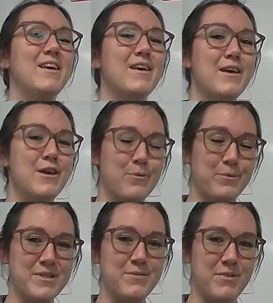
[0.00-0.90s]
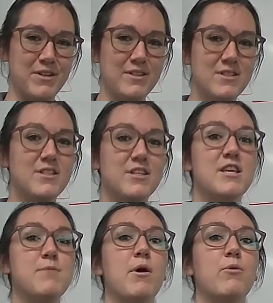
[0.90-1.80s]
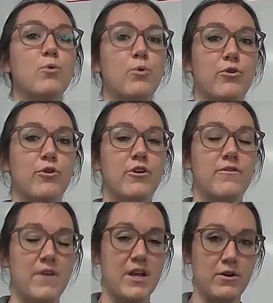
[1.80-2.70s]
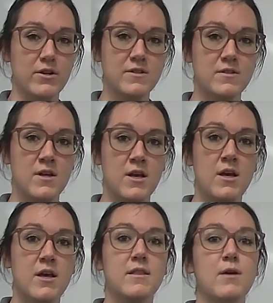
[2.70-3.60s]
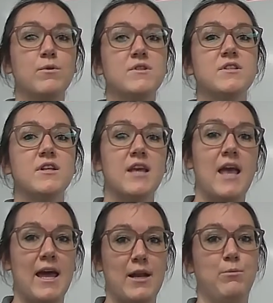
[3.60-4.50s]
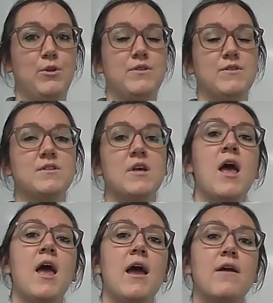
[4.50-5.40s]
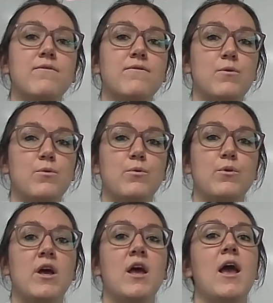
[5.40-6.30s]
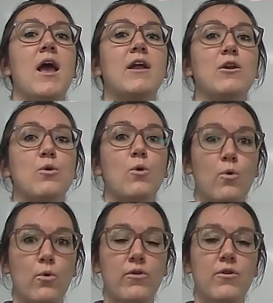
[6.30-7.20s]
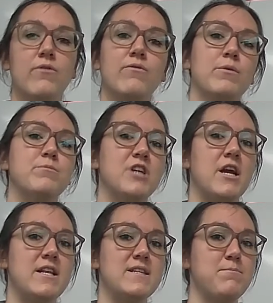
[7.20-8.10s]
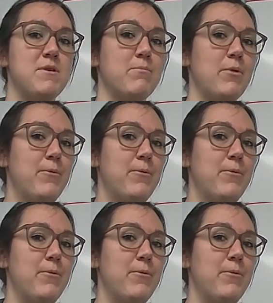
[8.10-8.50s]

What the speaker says: It was built to keep out northern invaders that were stealing animals and food and gold from Chinese people.